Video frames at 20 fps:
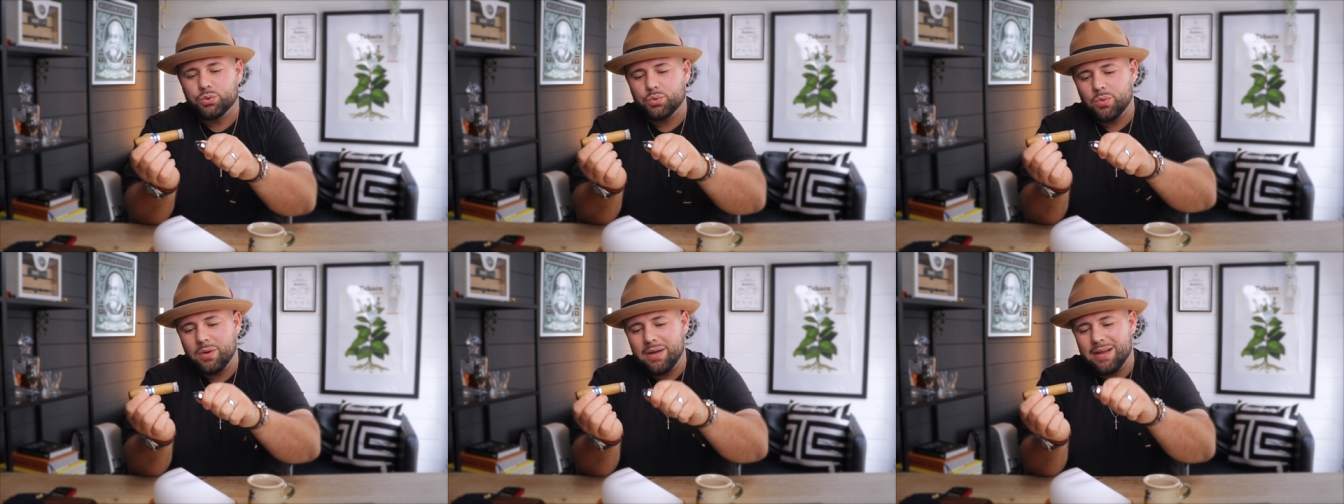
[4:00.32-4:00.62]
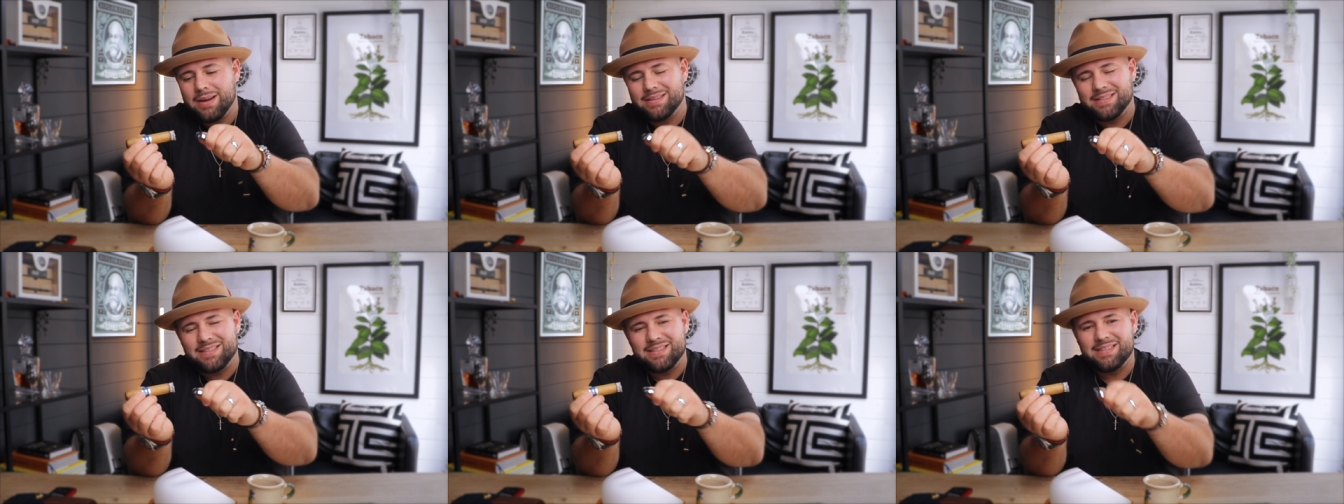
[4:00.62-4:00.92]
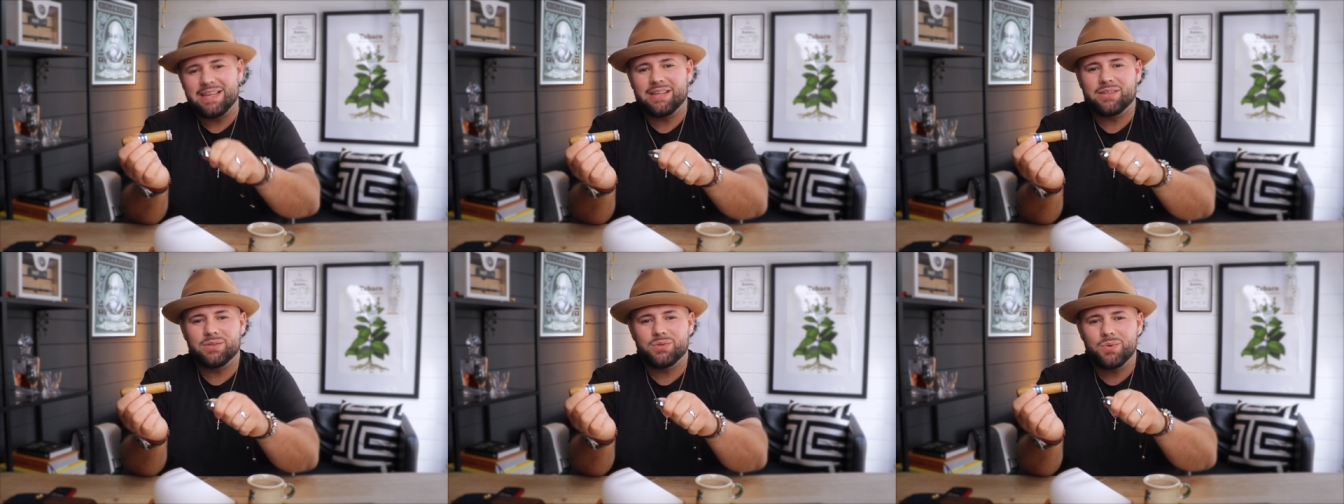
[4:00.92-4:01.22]
to it and
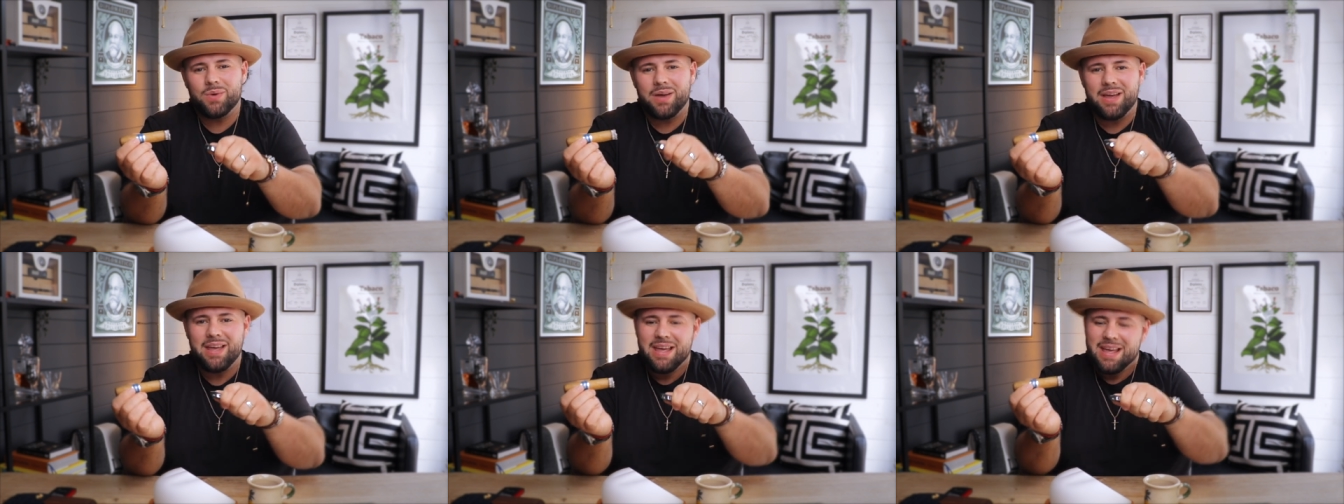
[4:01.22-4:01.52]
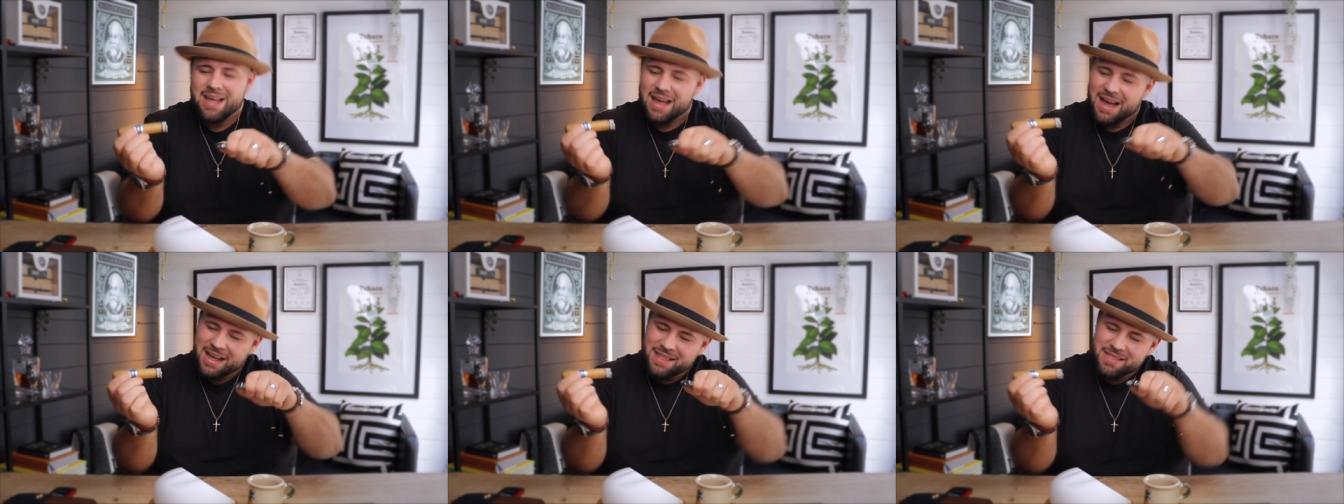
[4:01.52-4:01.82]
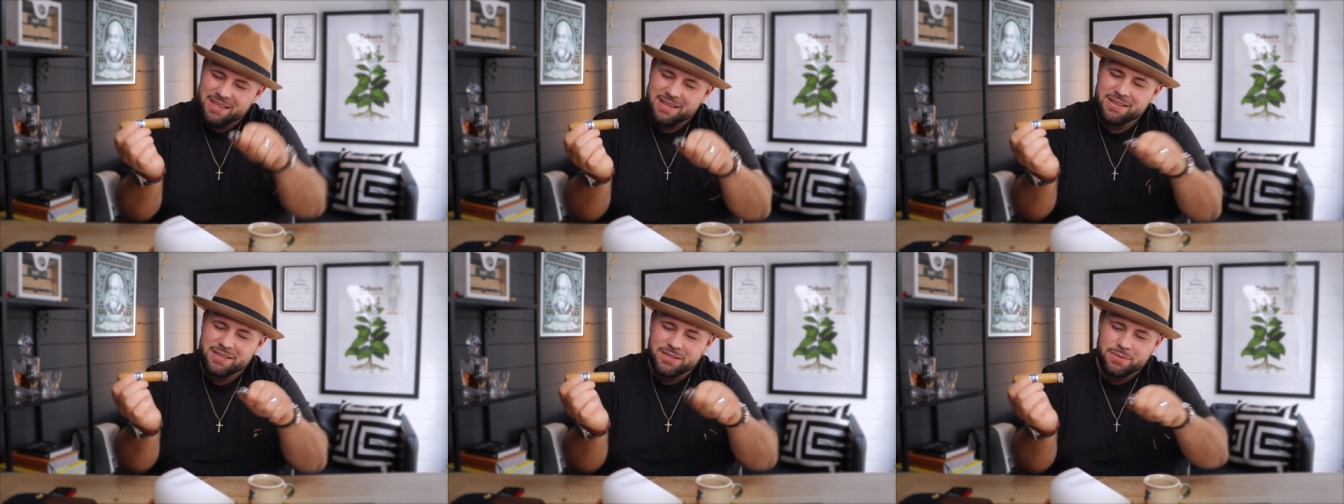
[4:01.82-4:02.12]
stick to it and
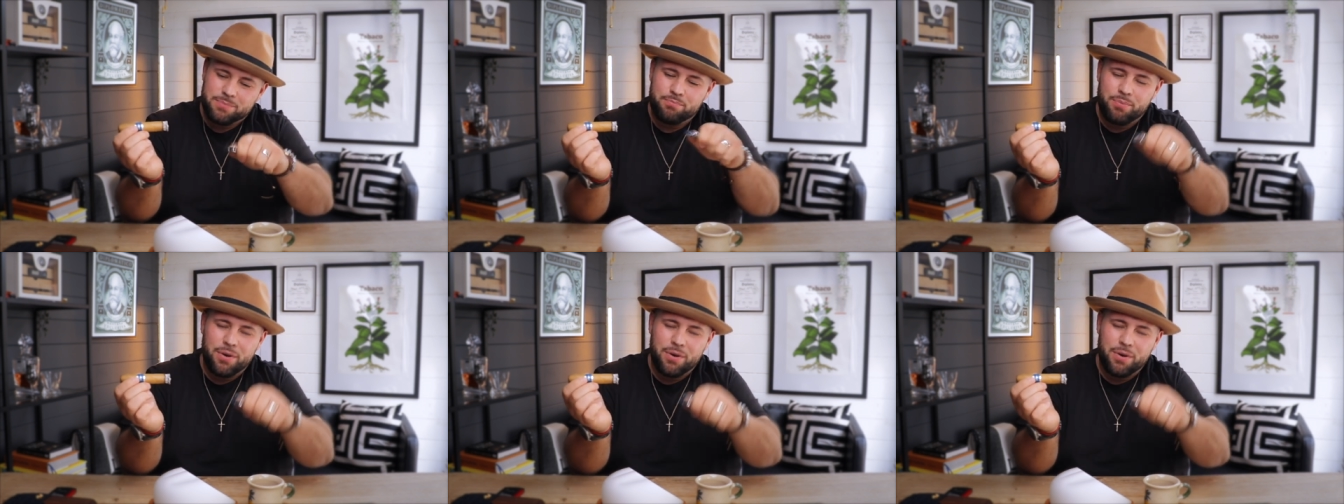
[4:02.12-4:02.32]
then just